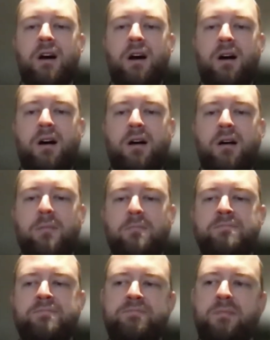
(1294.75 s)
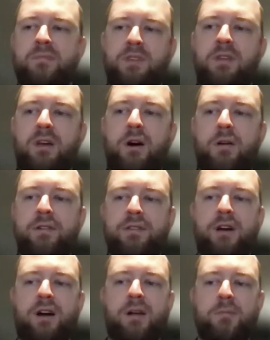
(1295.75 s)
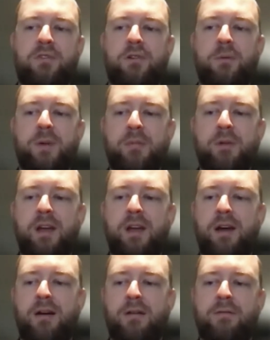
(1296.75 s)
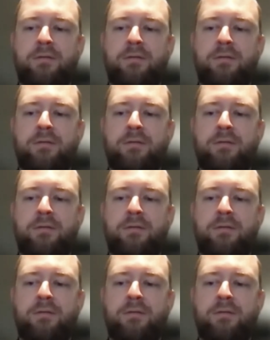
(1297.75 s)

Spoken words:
Oftentimes you'll maybe have